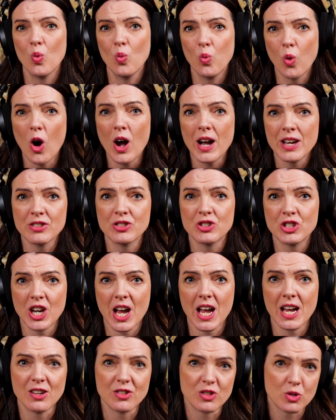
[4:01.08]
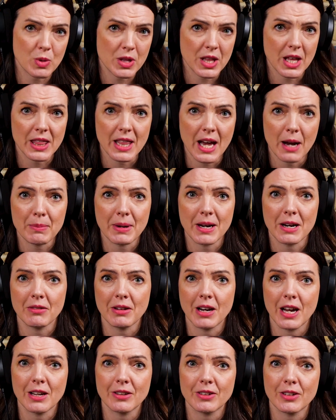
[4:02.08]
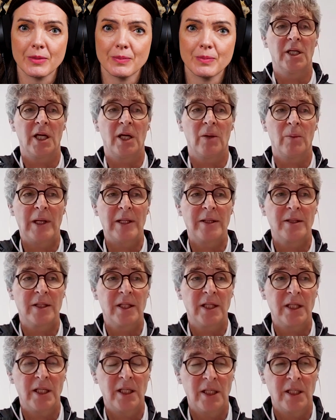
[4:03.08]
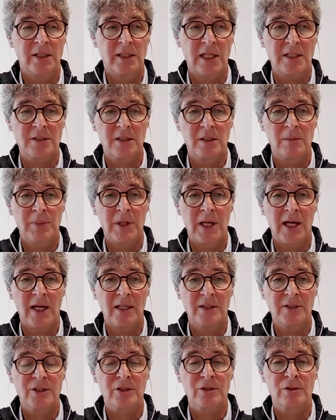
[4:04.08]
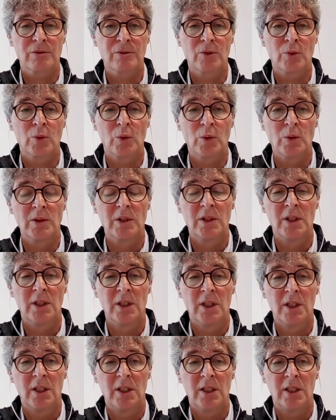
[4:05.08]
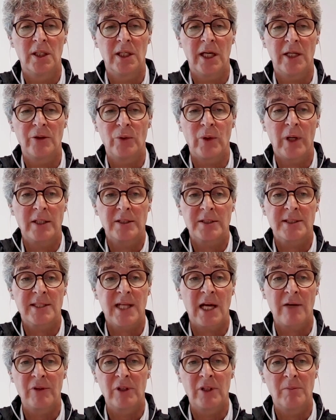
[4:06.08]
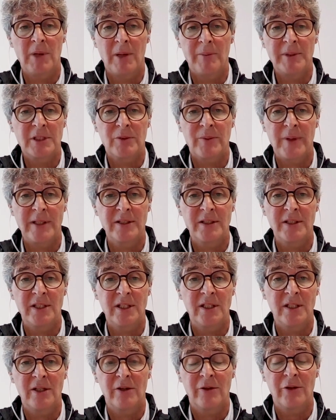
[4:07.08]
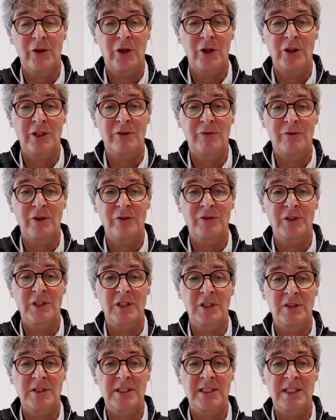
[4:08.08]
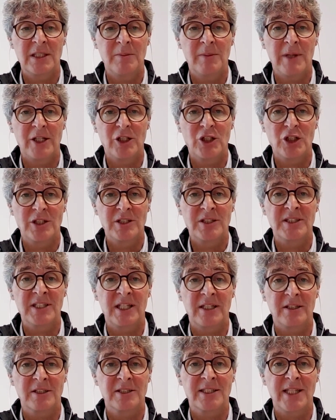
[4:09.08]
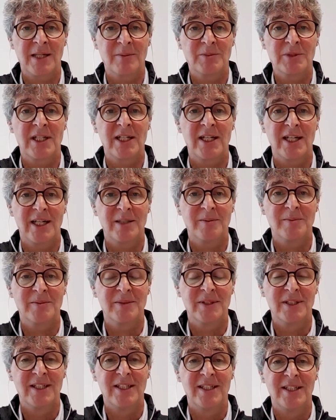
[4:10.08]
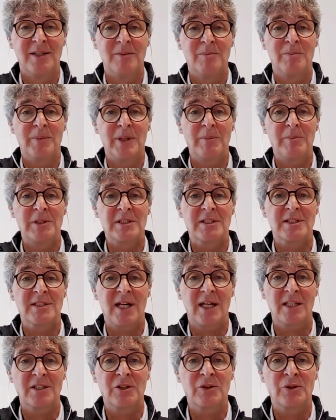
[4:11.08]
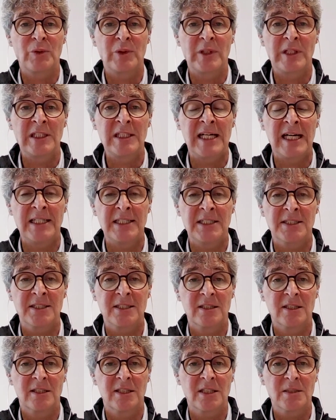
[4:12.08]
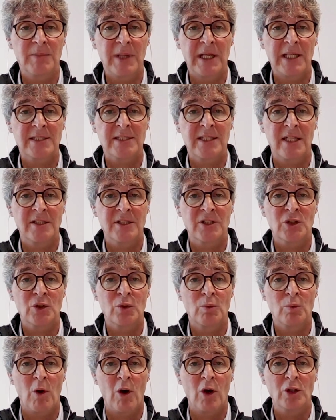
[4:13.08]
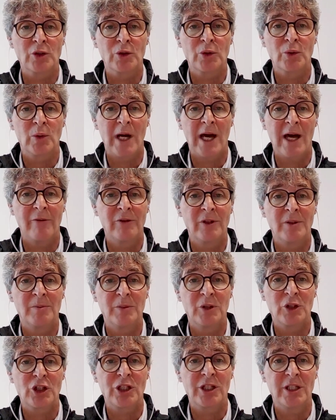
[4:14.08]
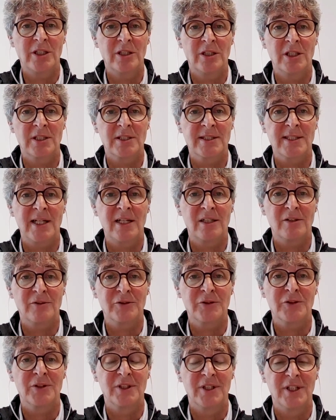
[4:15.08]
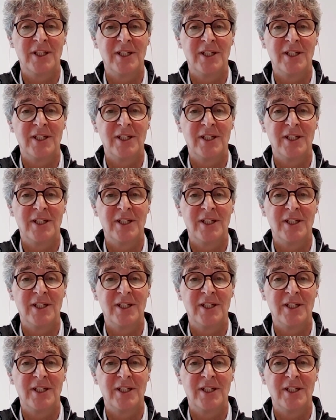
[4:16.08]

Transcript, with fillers: What has changed within that period? Yeah, when the industrial plants grew, and you had several, maybe 20, 30, 15 steam engines at the same time, people started to realize it doesn't make sense to walk to every machine itself.